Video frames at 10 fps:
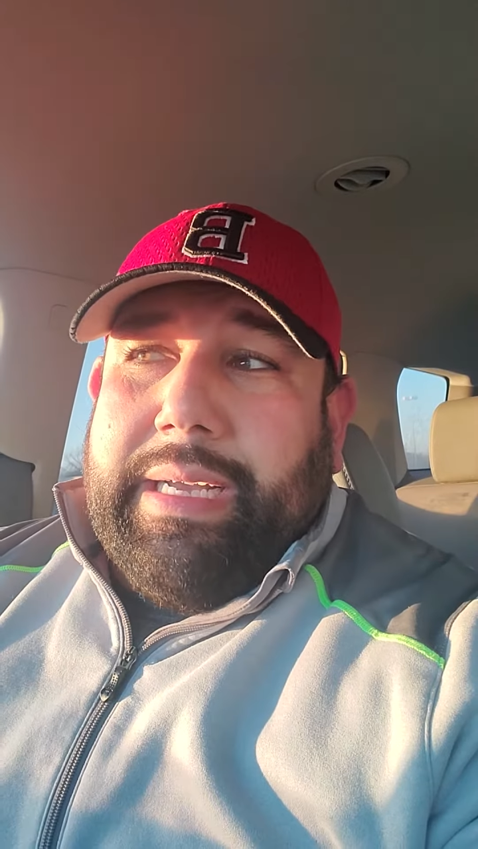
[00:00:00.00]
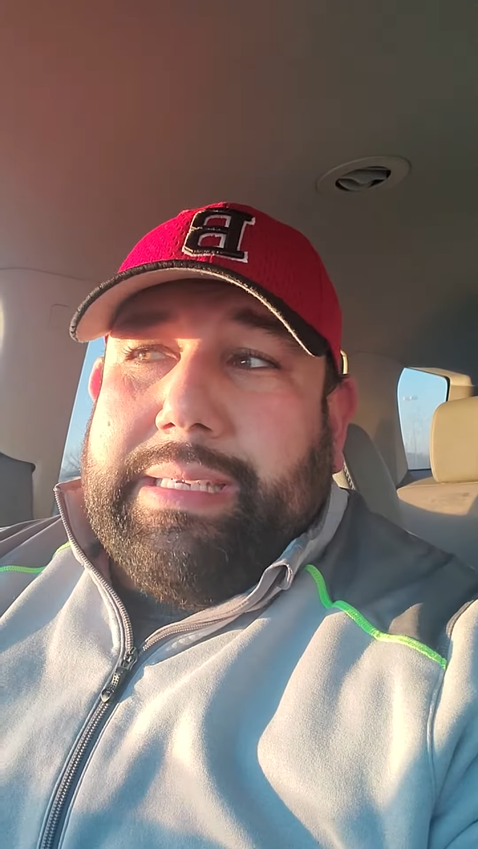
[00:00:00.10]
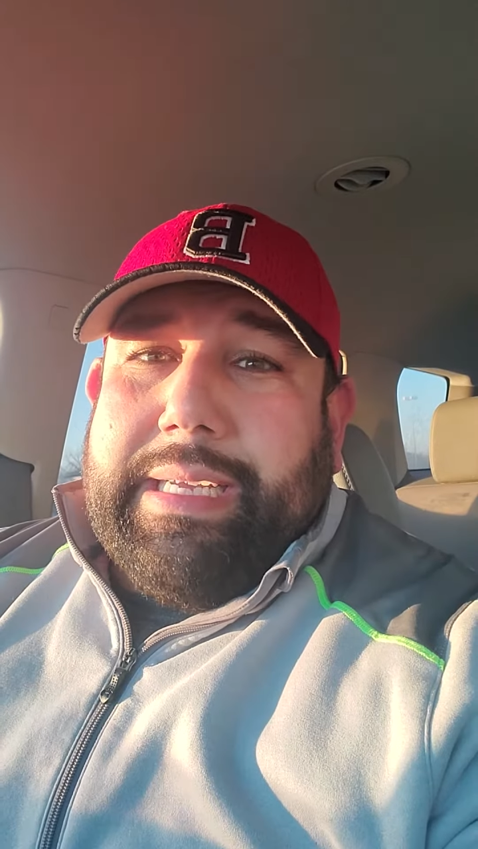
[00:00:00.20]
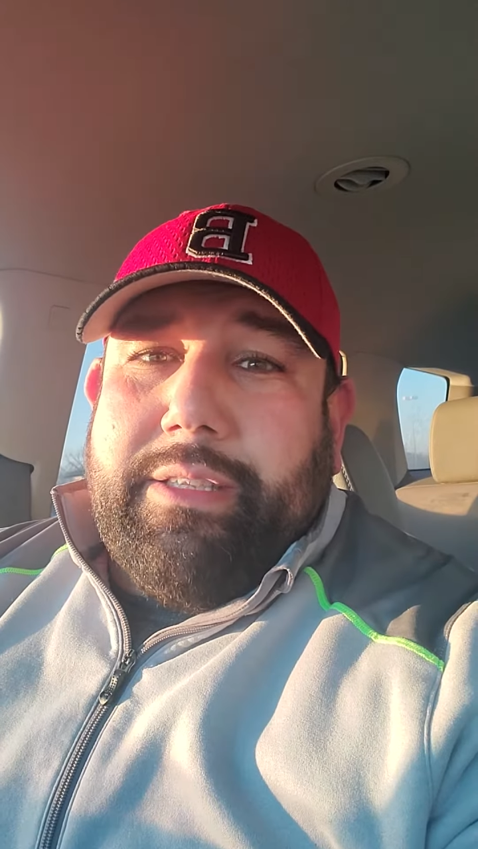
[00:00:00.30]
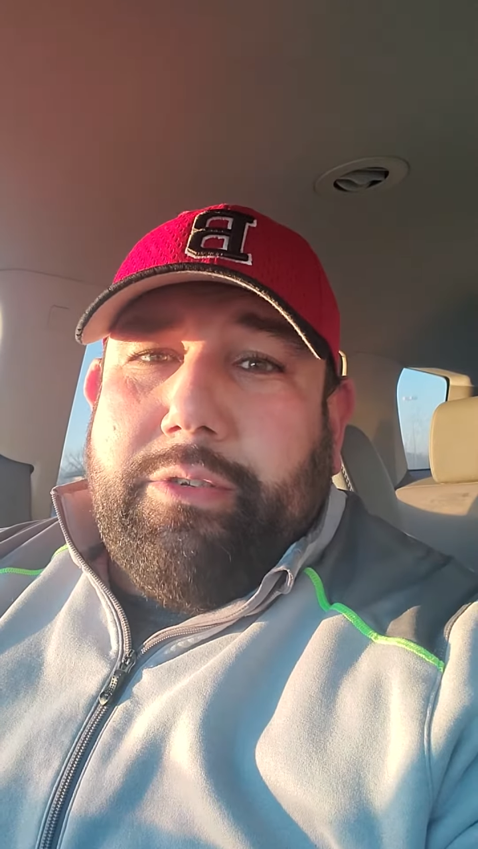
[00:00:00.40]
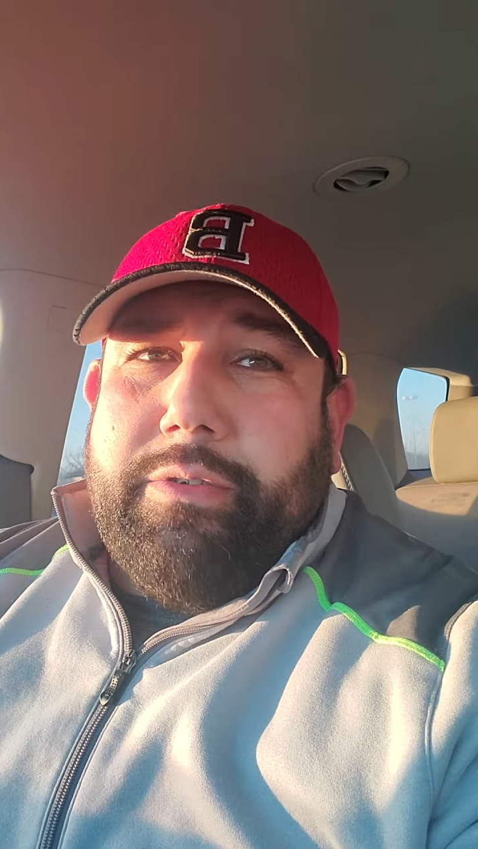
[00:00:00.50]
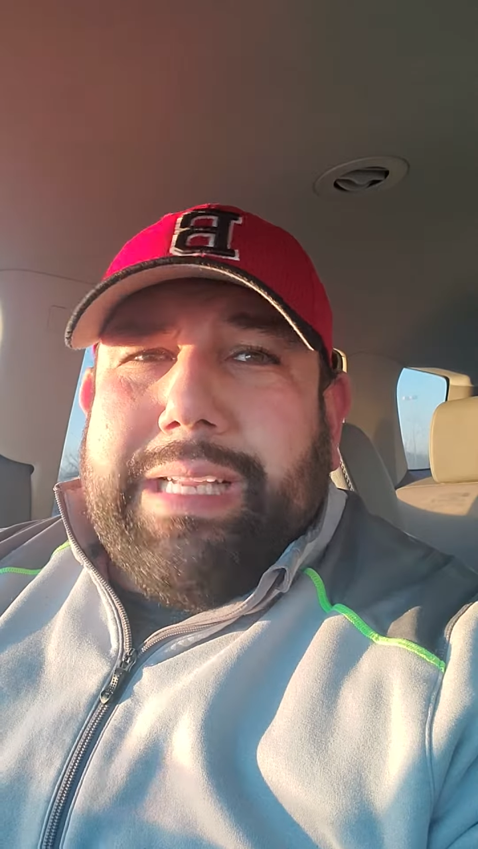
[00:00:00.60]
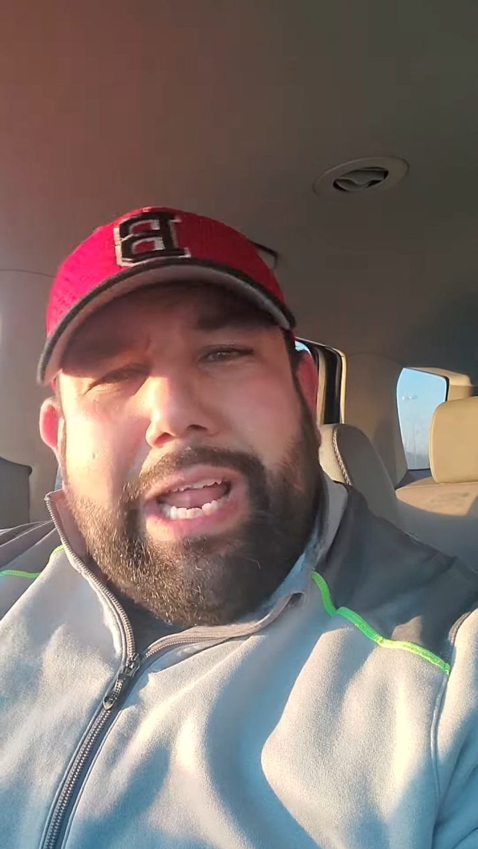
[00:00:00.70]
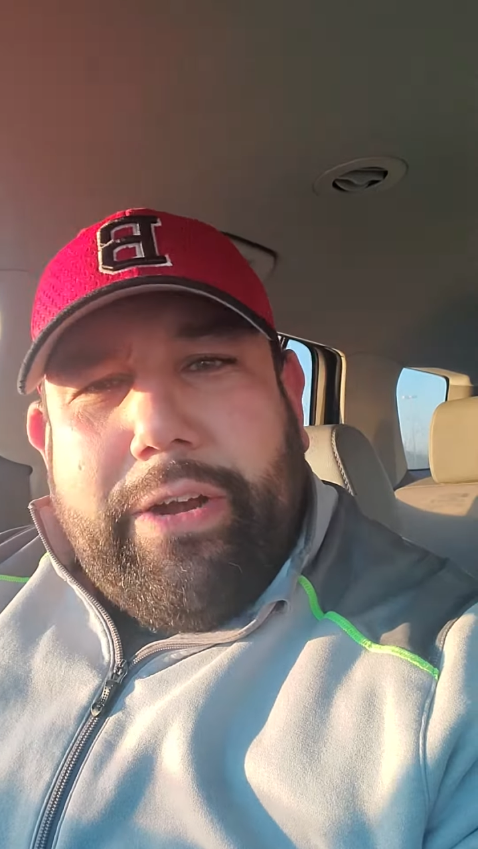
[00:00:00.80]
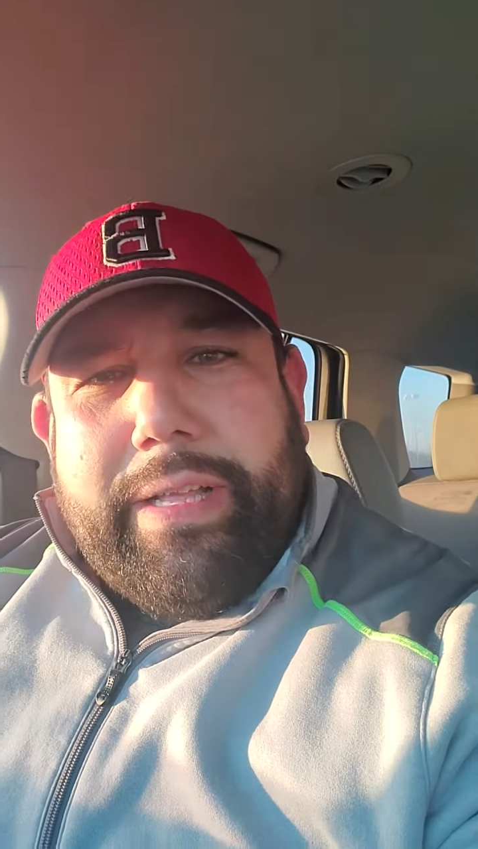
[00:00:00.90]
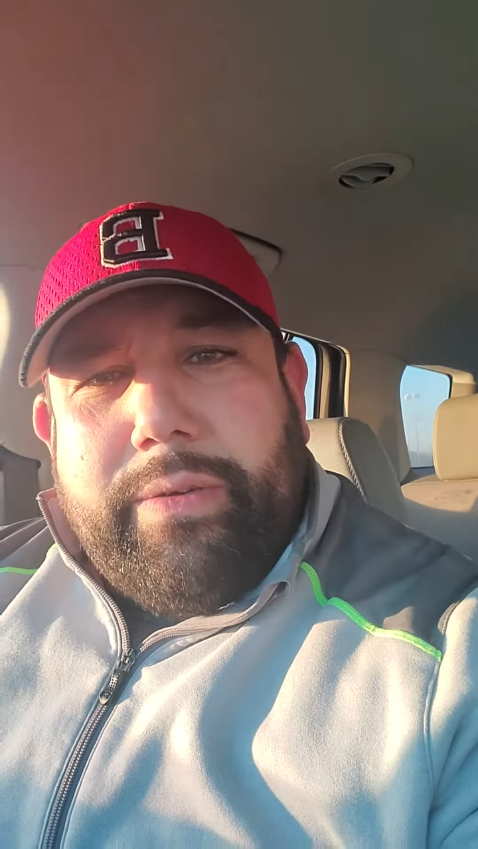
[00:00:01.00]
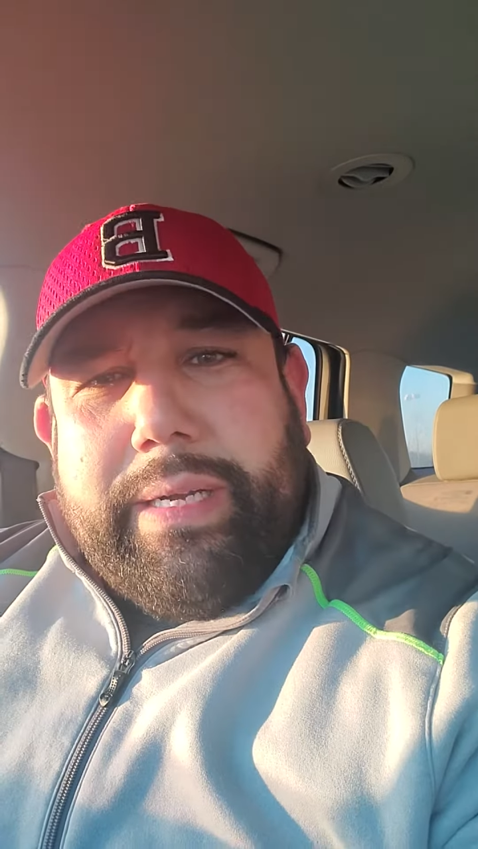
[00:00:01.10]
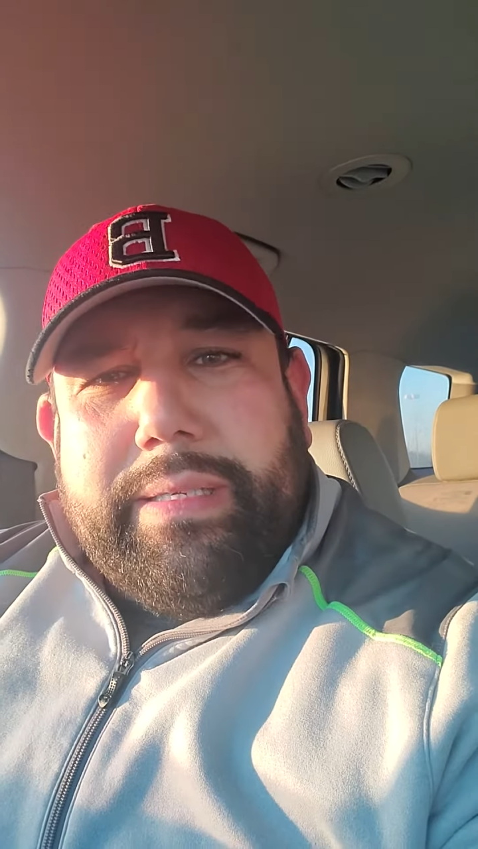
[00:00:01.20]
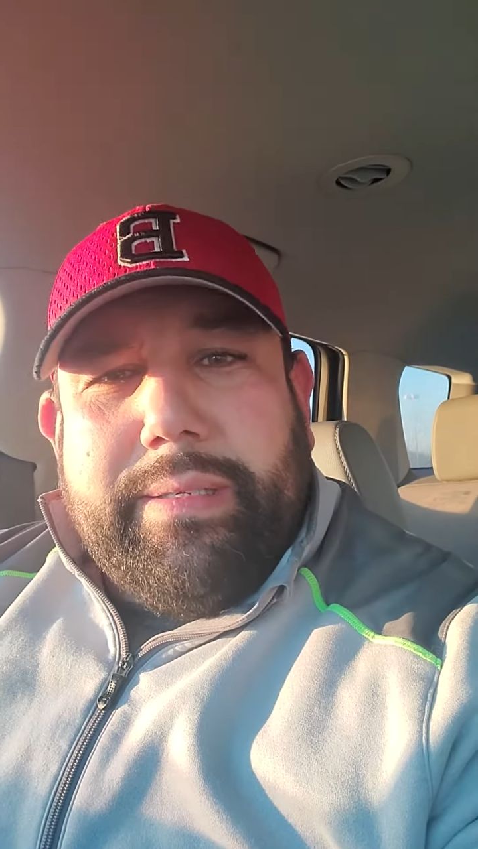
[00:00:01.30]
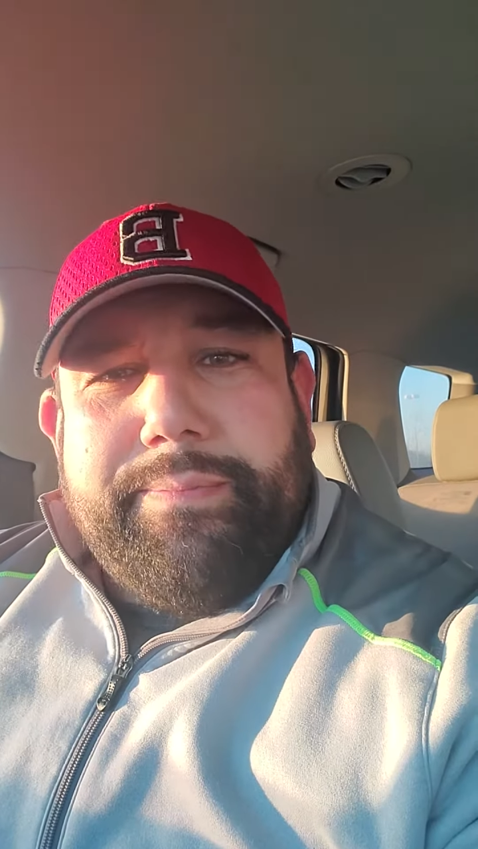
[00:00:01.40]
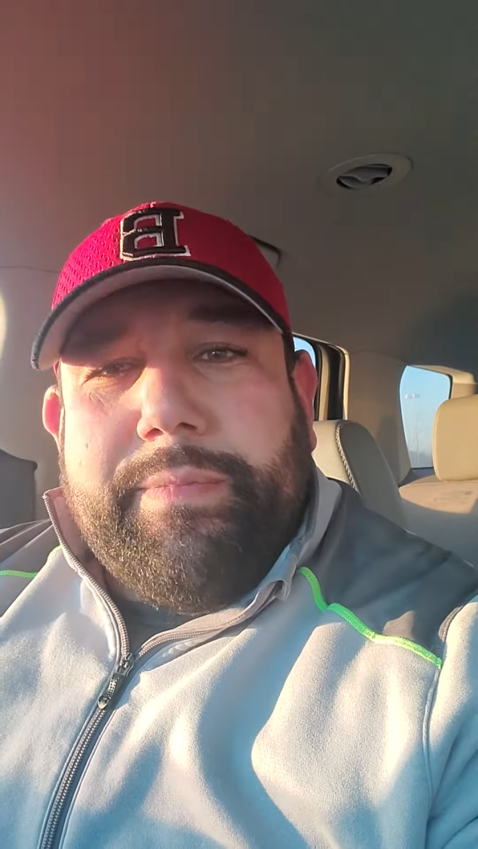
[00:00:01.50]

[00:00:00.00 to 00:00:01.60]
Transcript: guess I get to do Saturday twice.